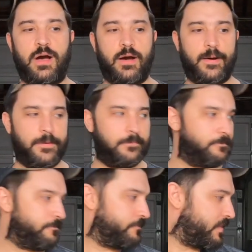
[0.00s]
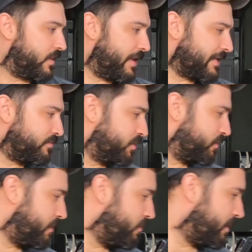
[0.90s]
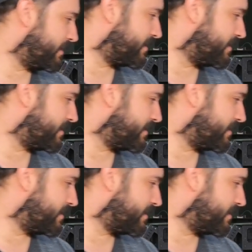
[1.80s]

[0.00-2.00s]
The Rex 121 is